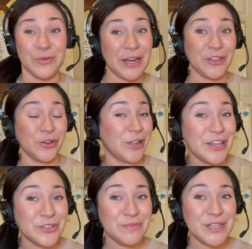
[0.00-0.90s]
regular
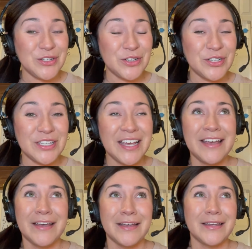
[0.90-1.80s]
classroom teachers
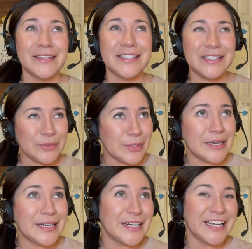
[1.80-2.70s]
store.